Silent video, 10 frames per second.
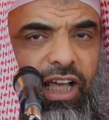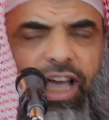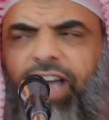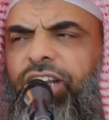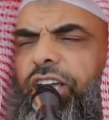
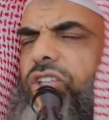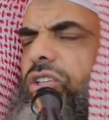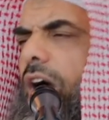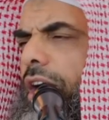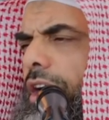And he
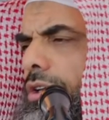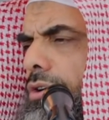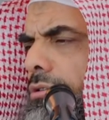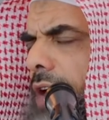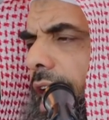started
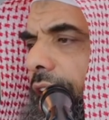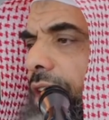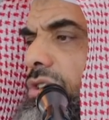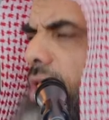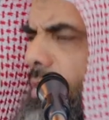
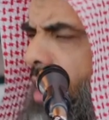crying so